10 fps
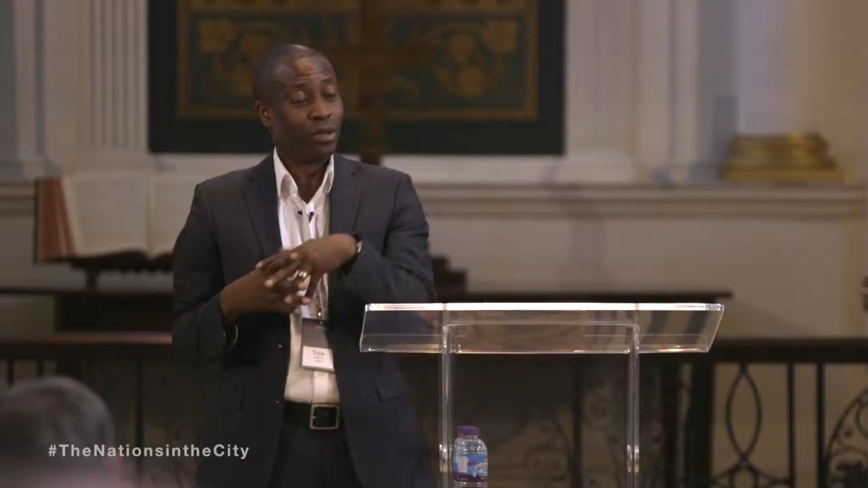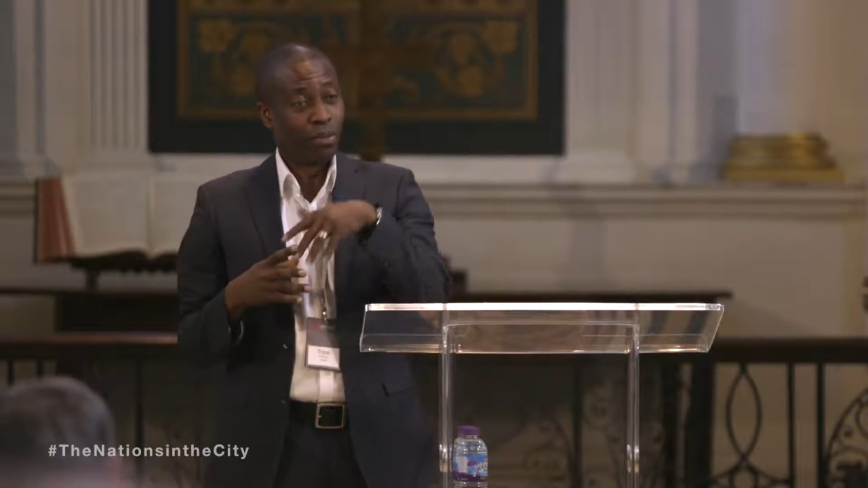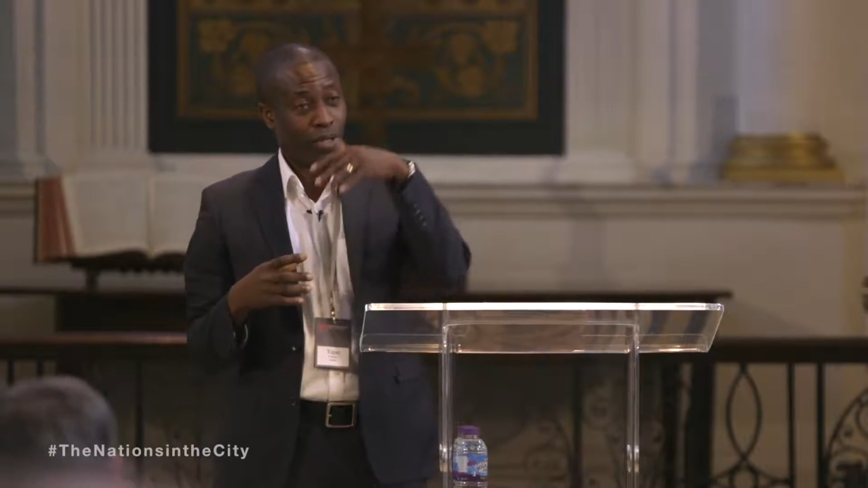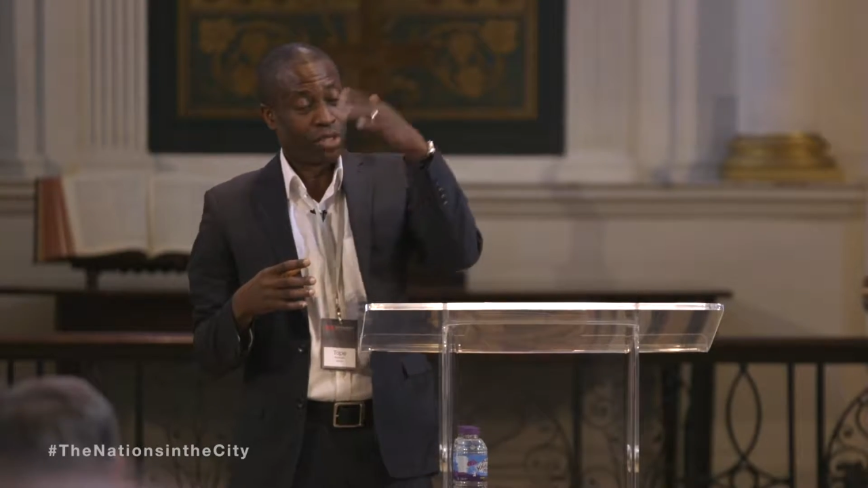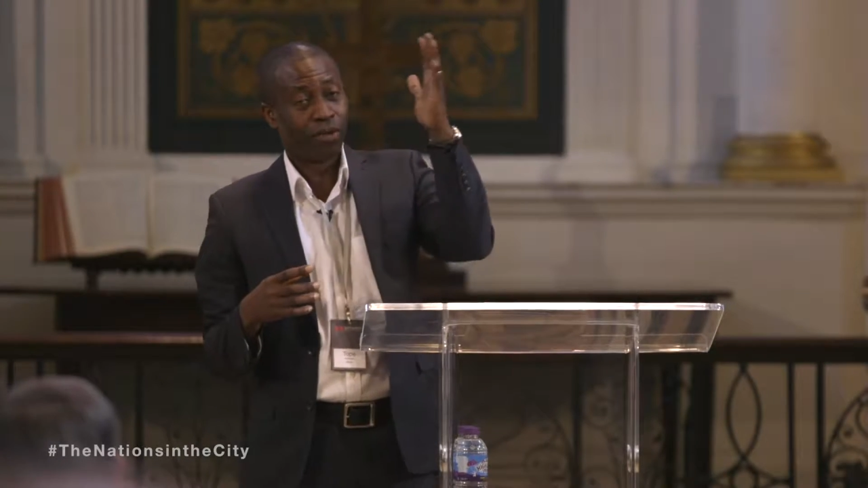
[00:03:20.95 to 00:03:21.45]
the
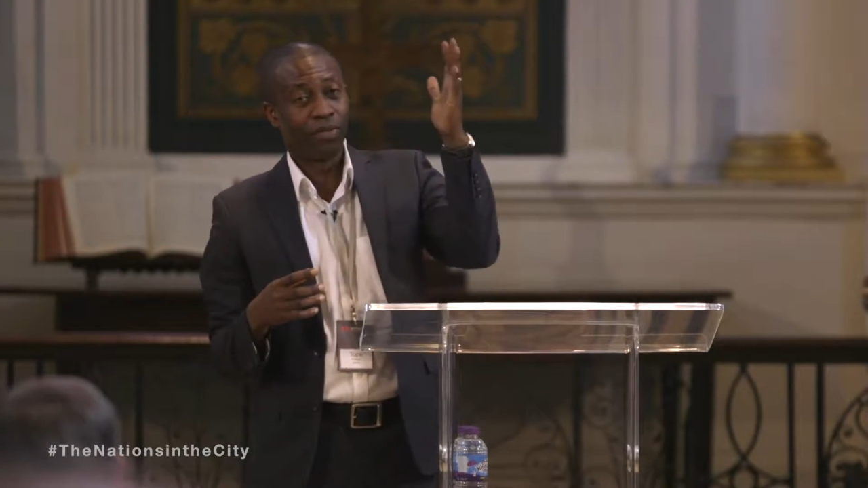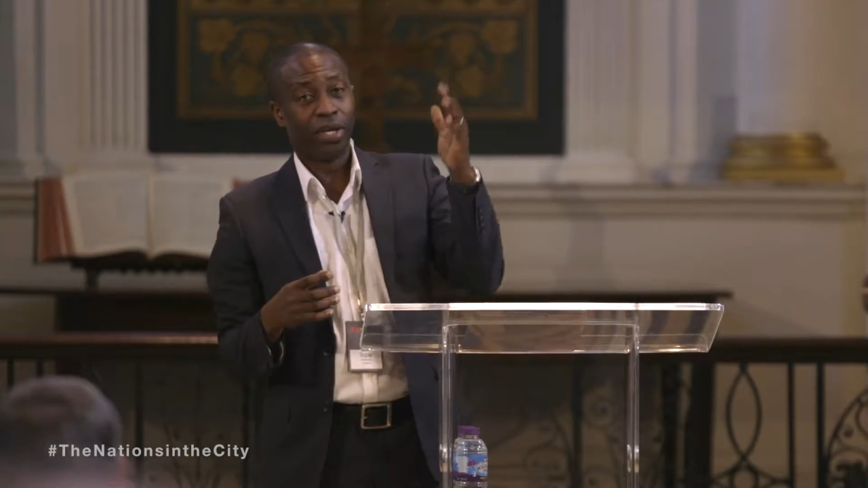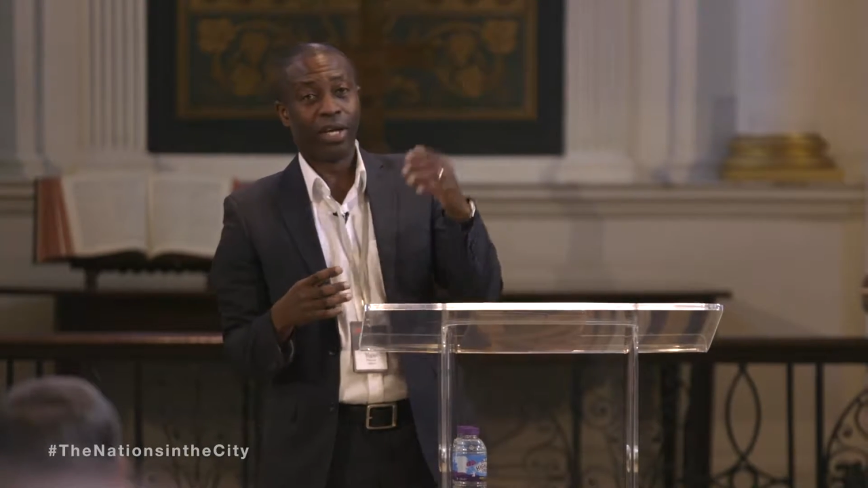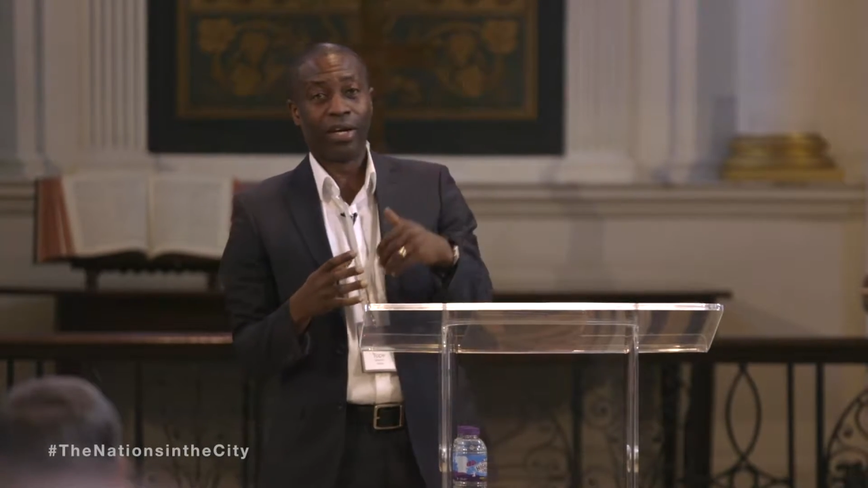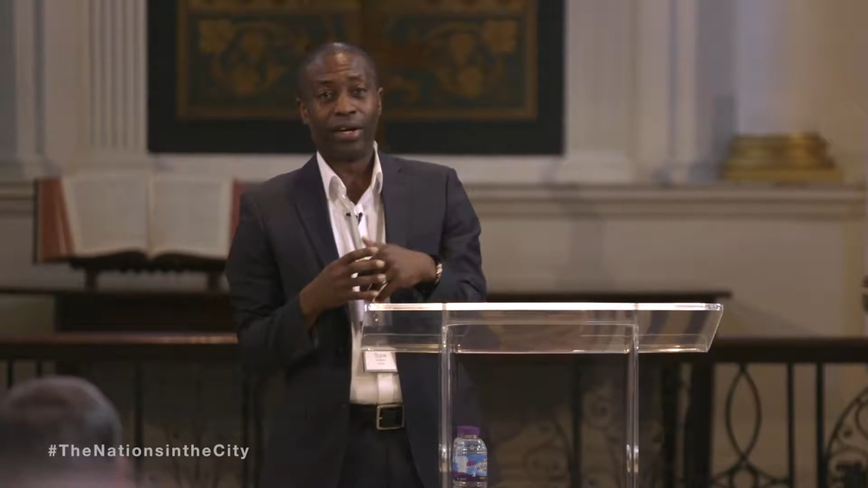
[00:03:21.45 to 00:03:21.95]
birds of
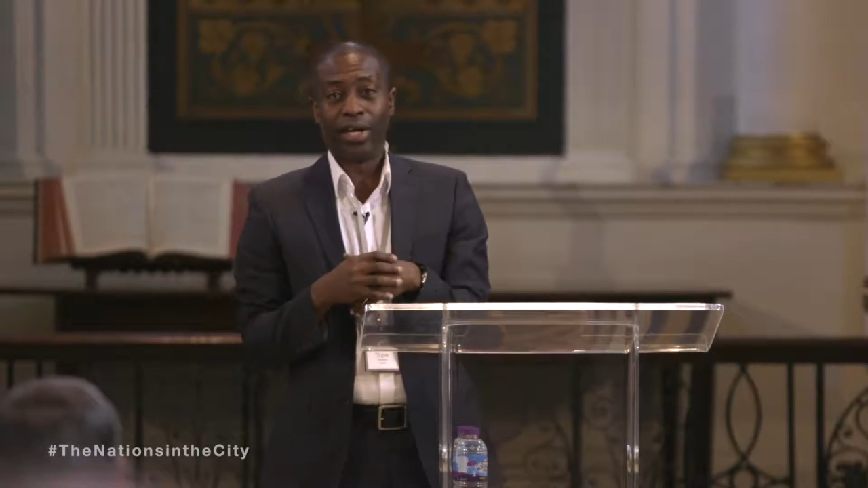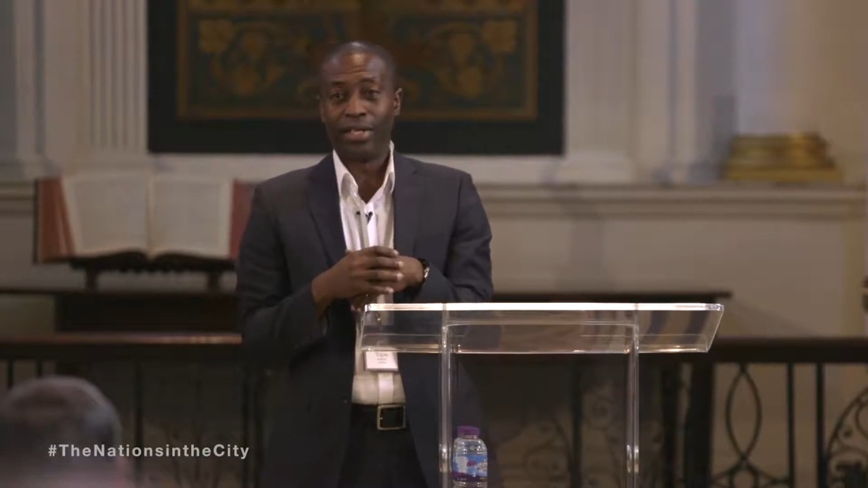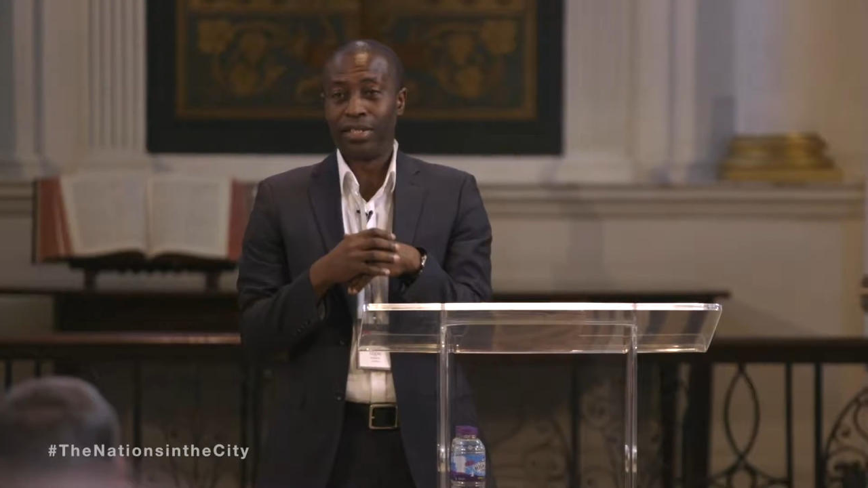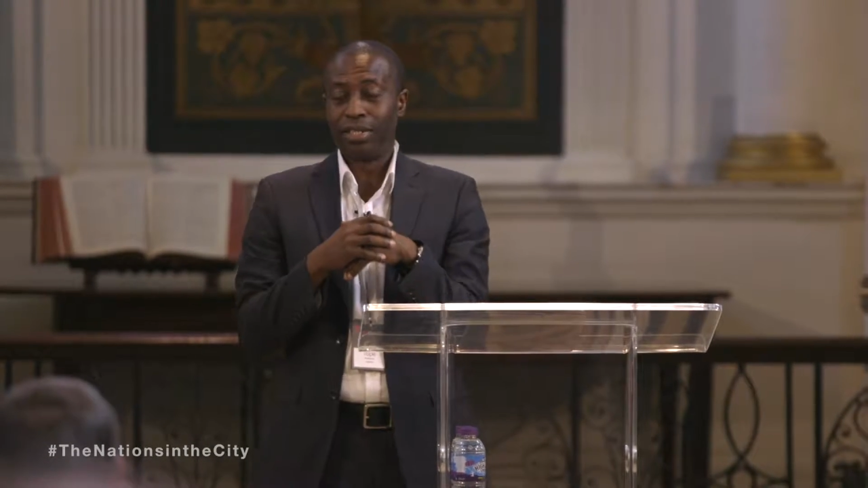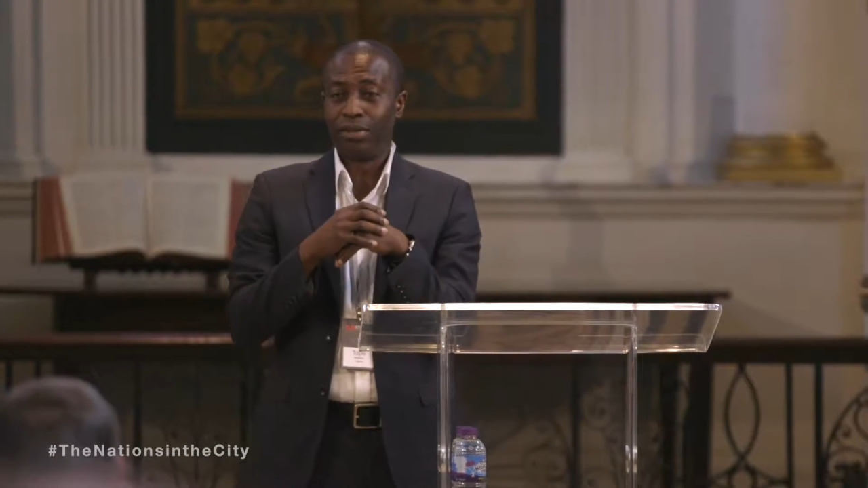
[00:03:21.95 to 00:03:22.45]
the air
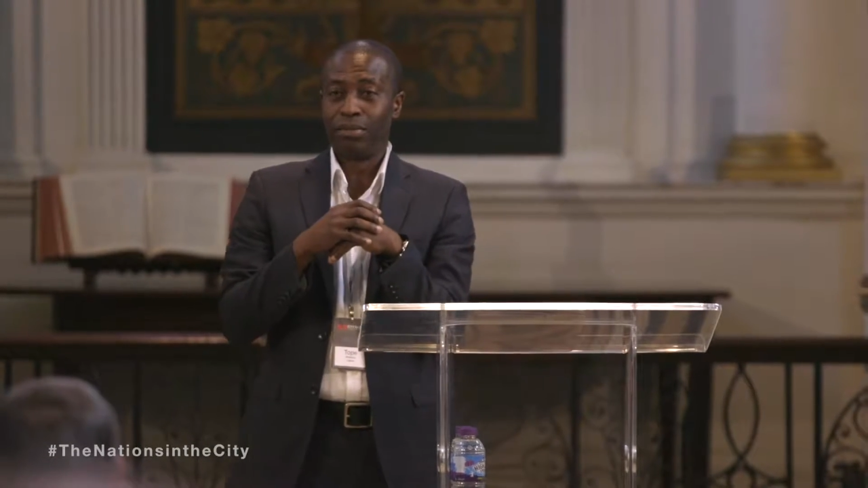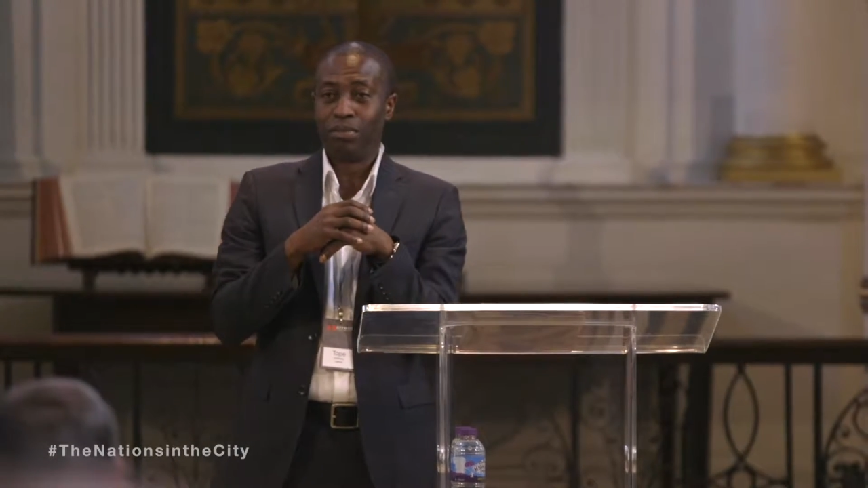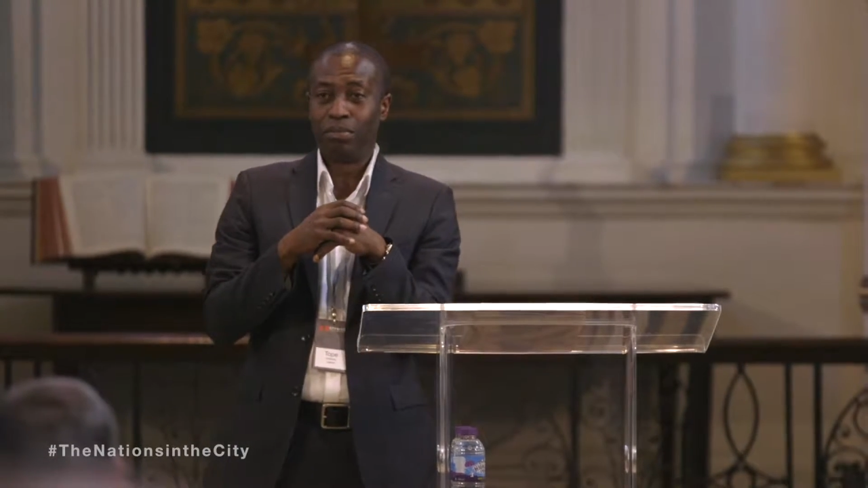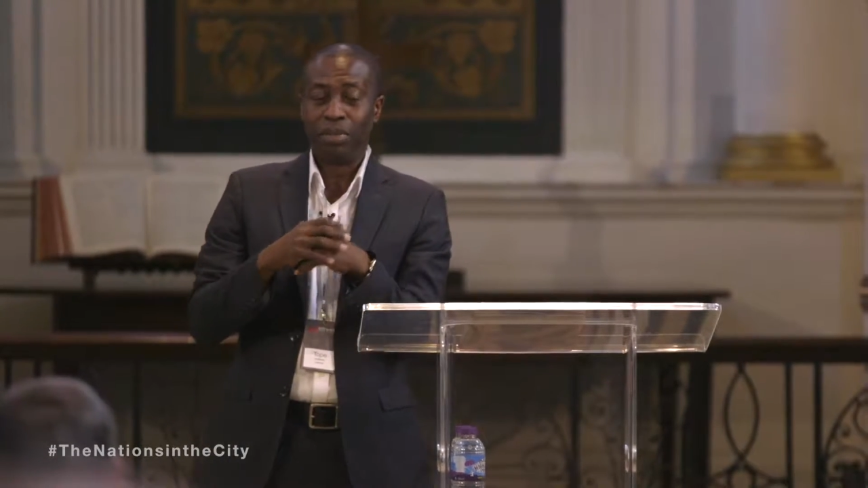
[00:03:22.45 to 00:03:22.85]
and the